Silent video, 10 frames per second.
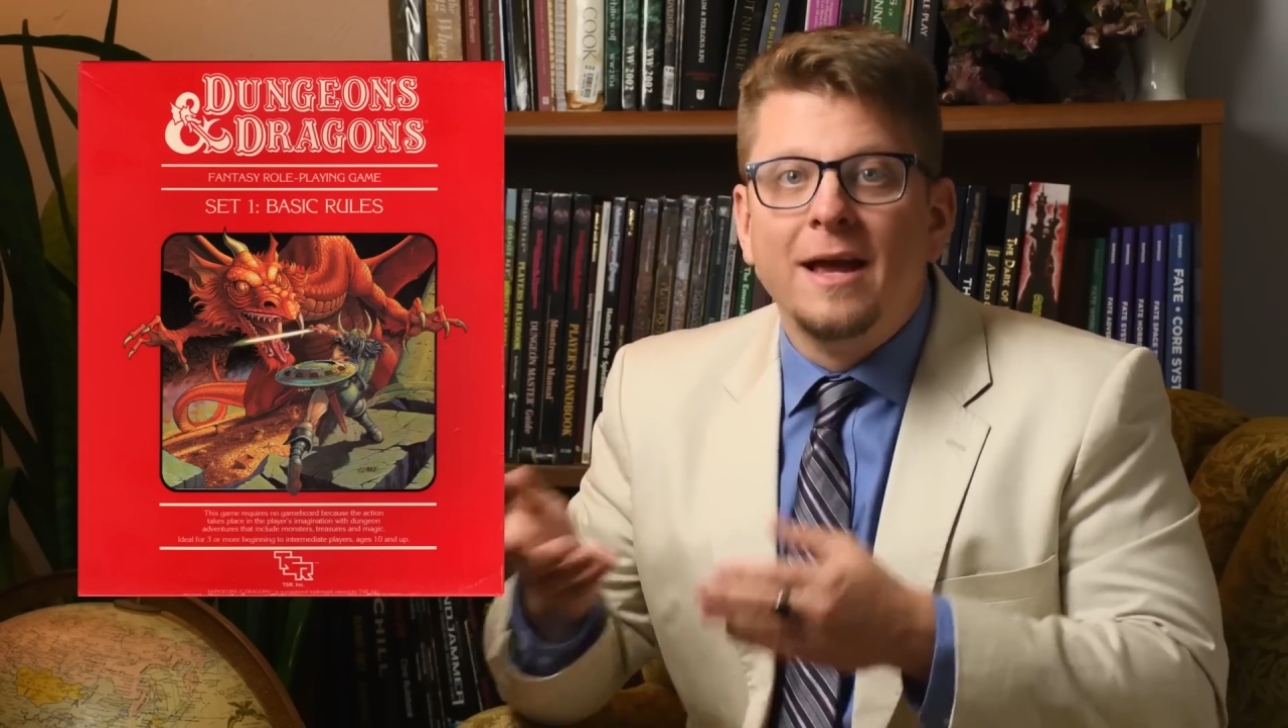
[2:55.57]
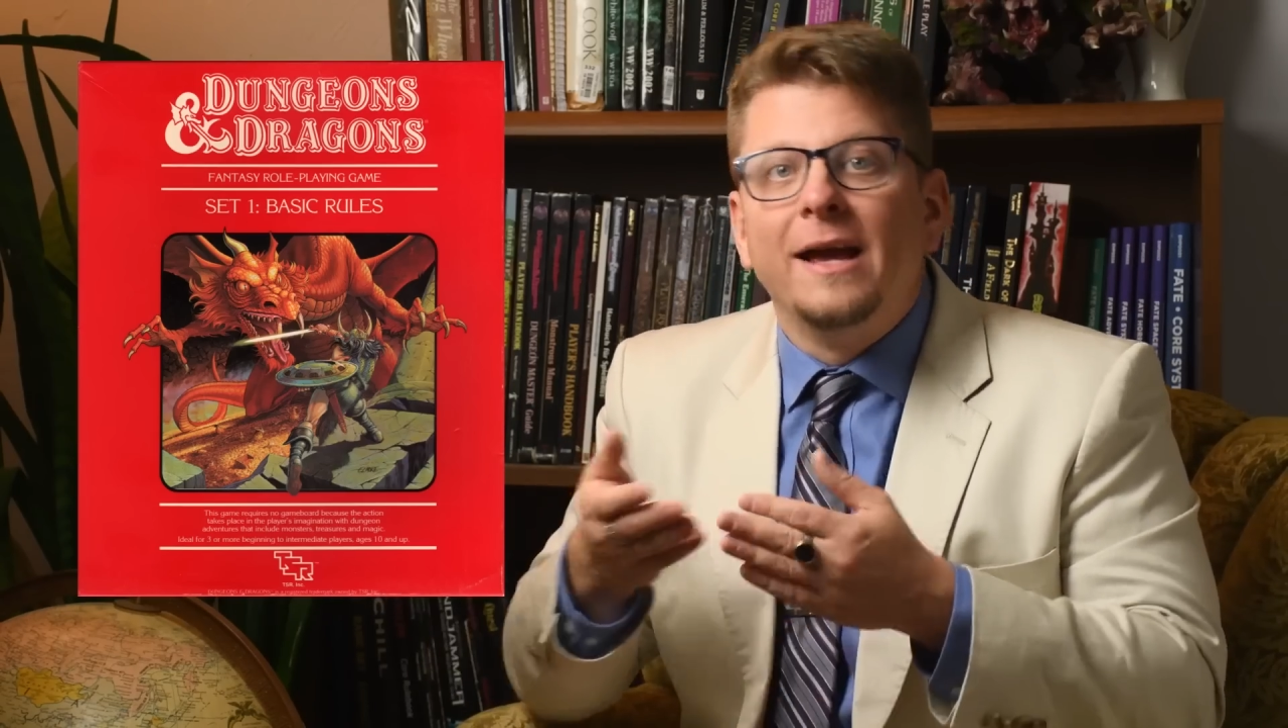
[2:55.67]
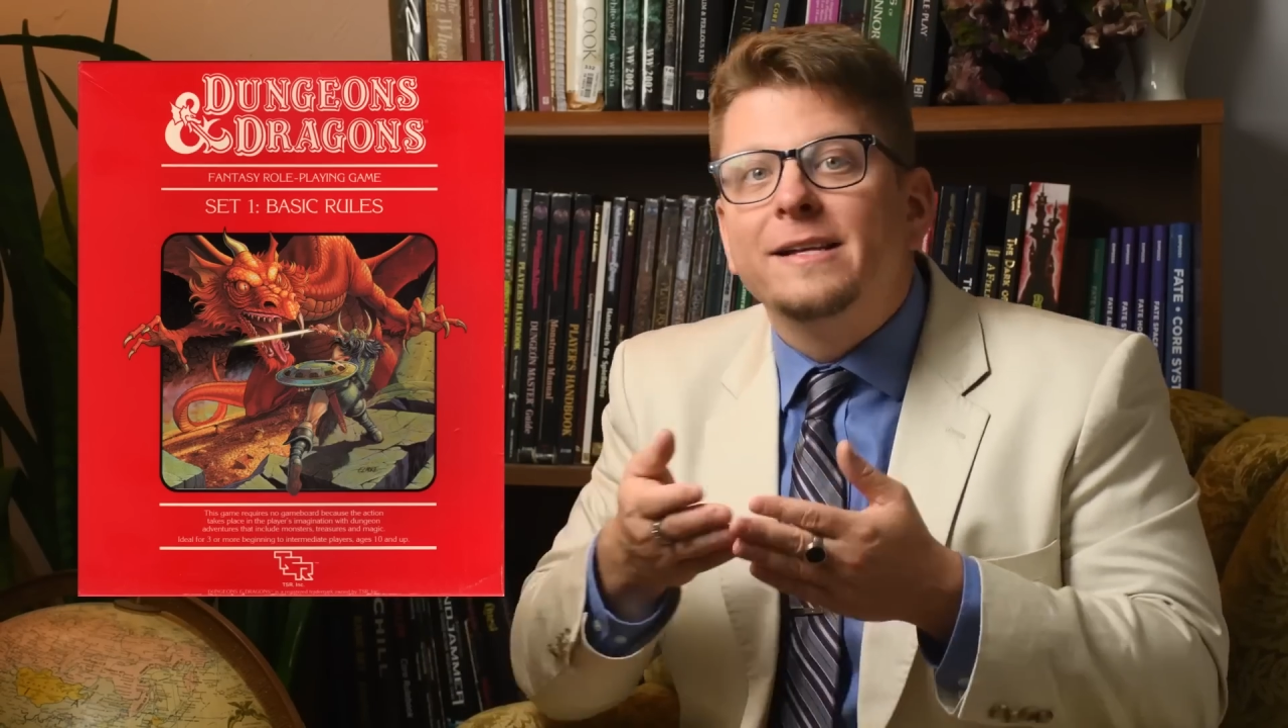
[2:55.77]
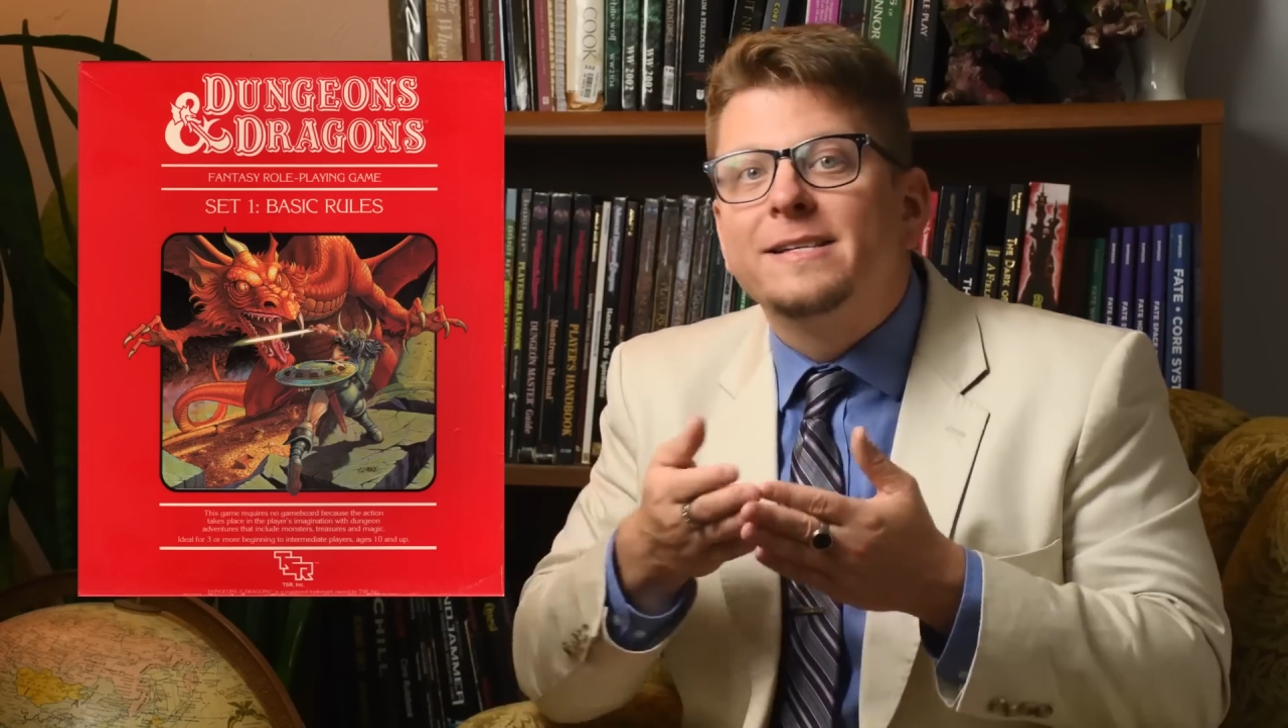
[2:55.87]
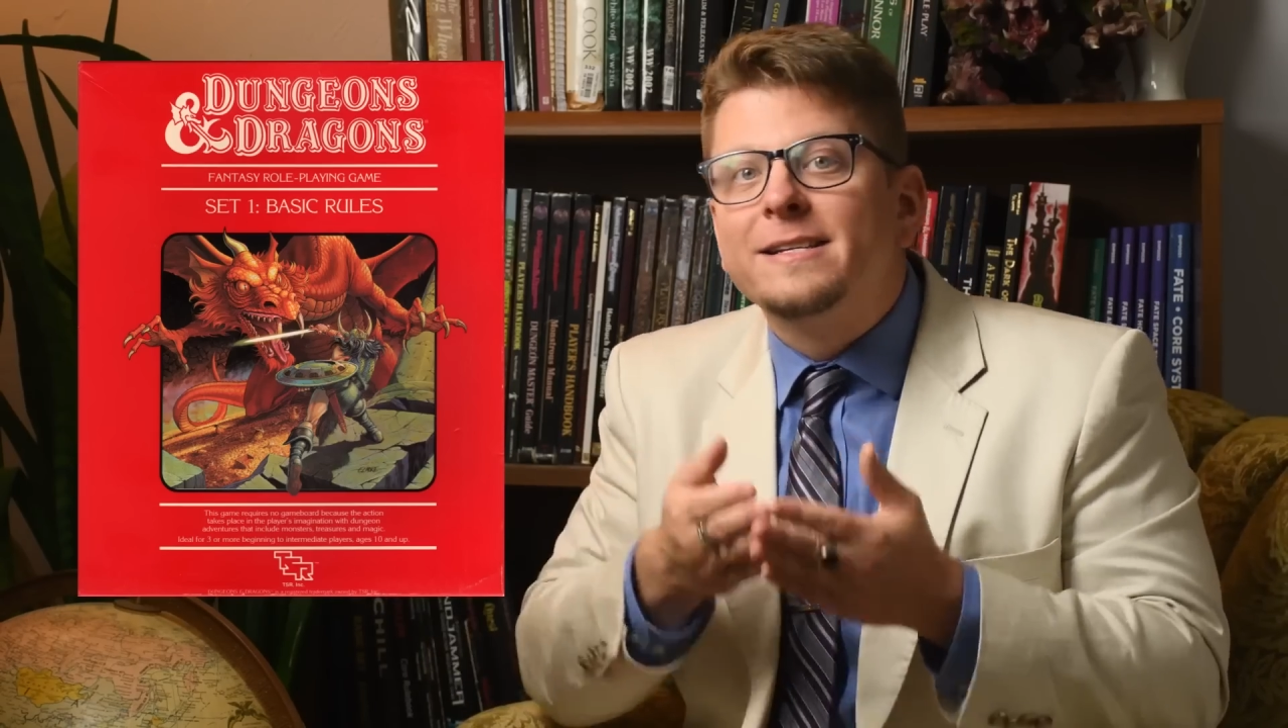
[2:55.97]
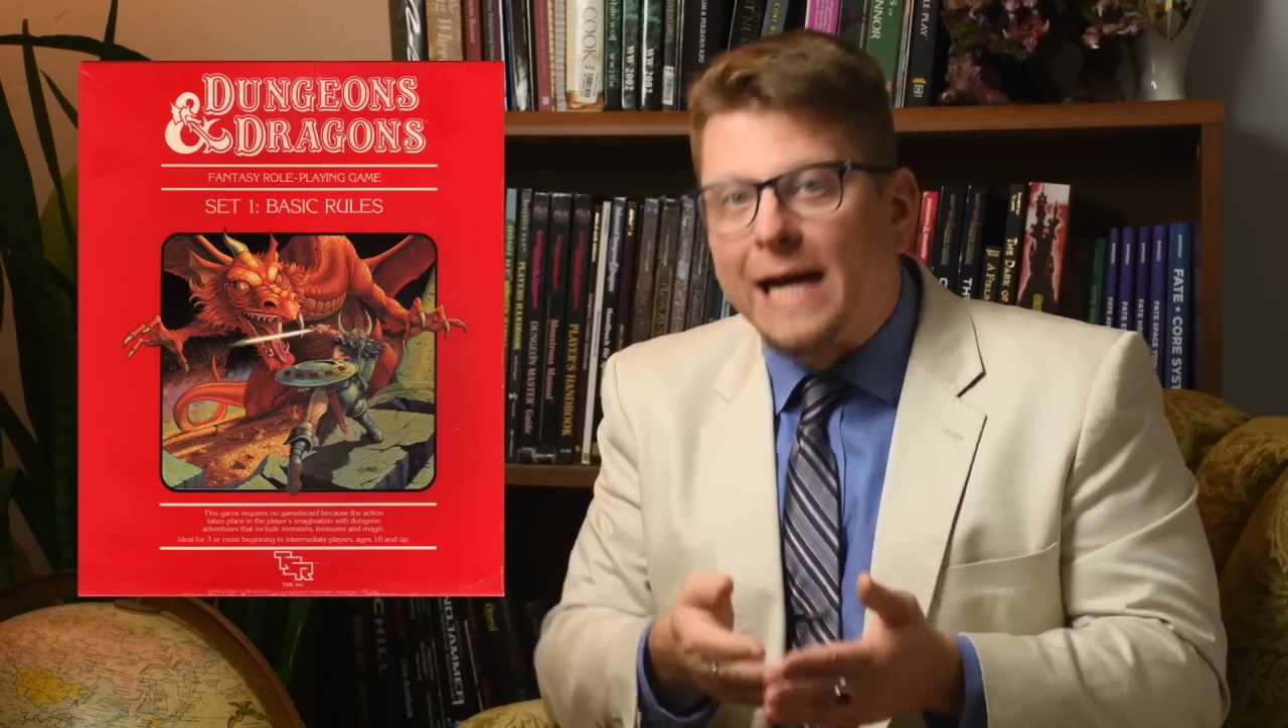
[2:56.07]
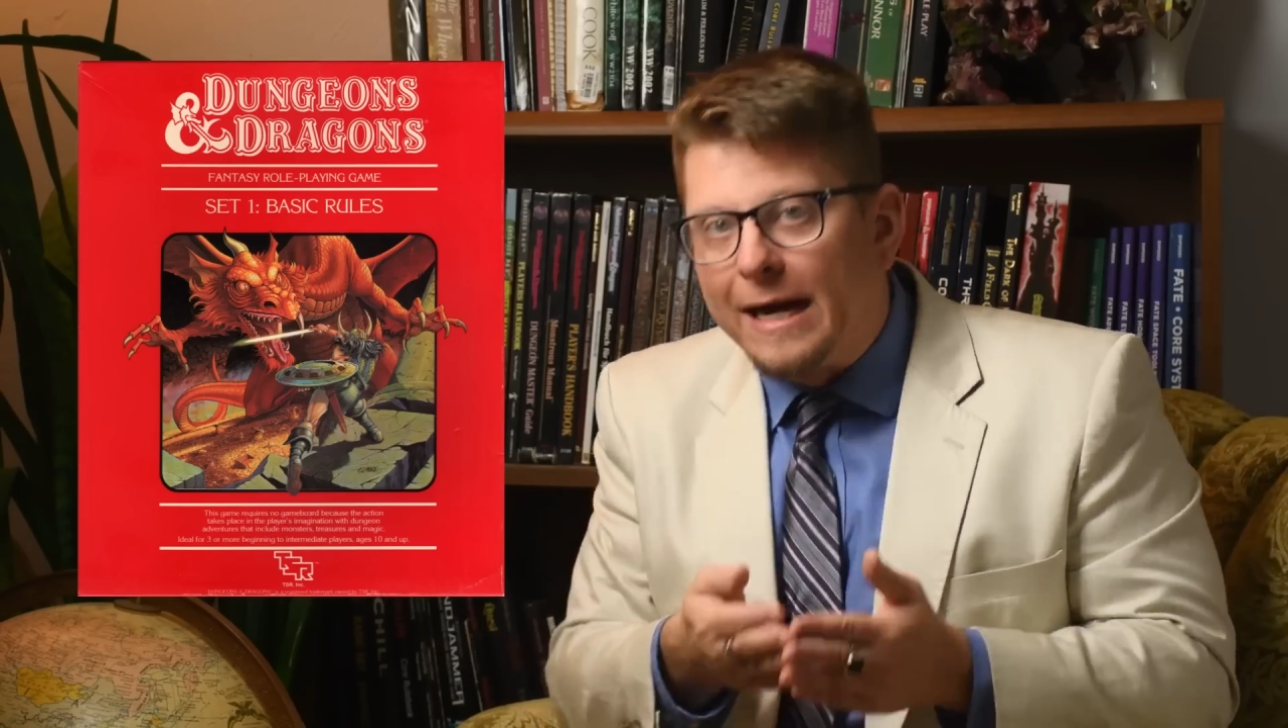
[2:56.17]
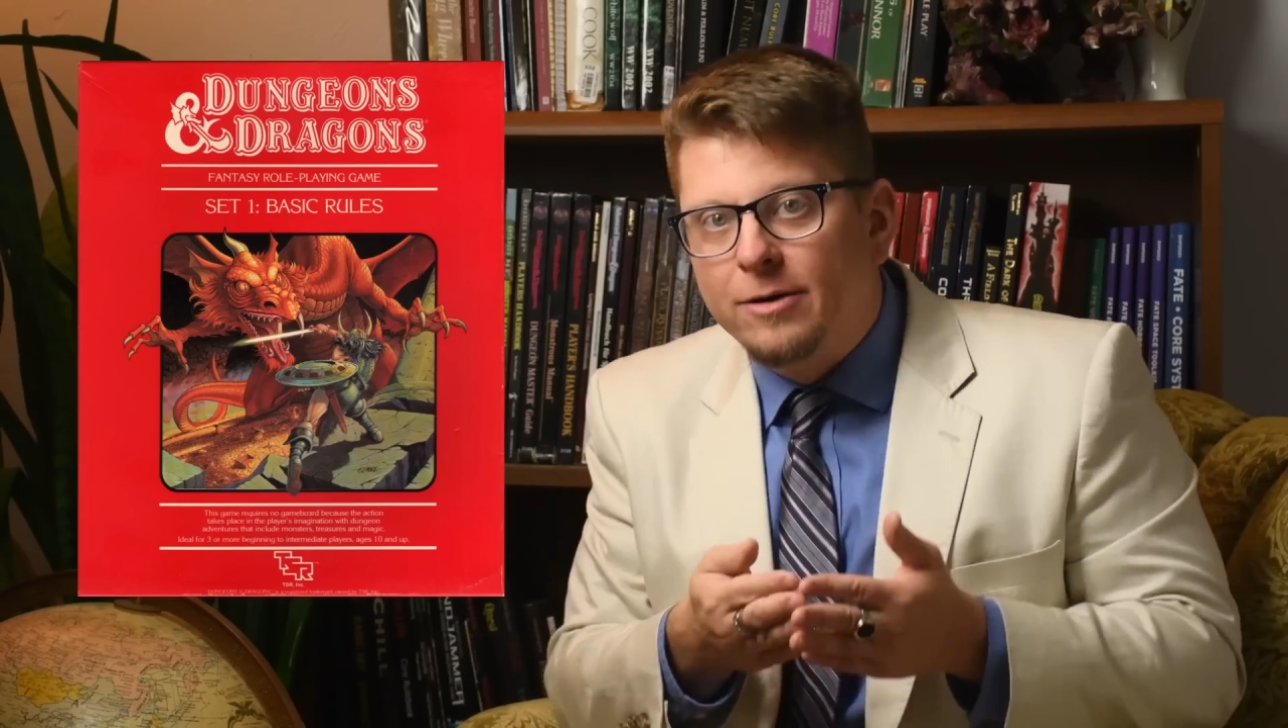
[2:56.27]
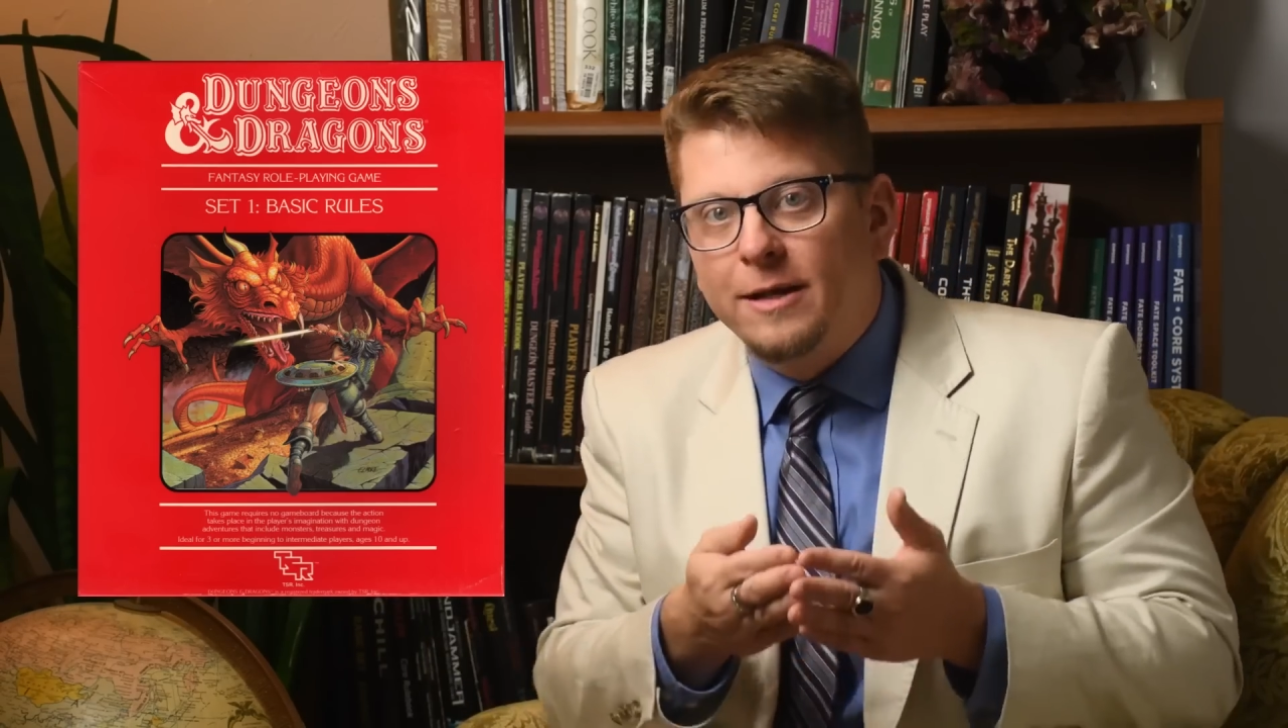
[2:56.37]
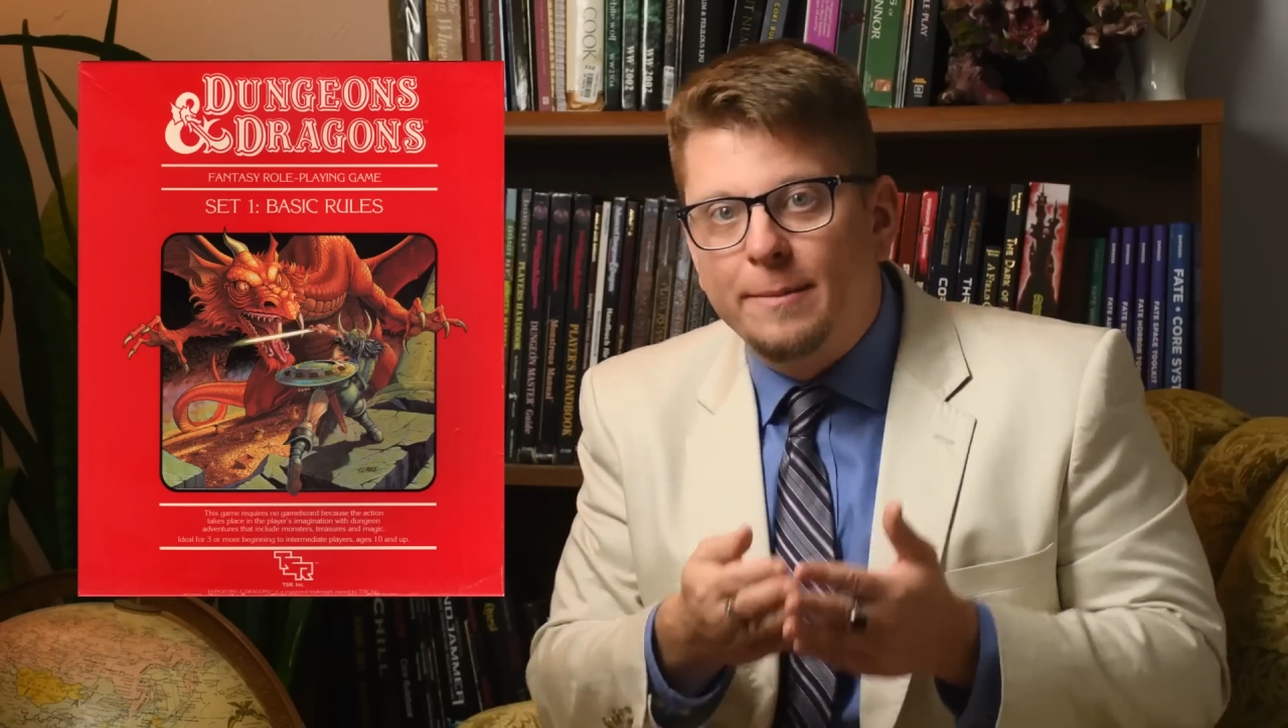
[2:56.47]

It is entirely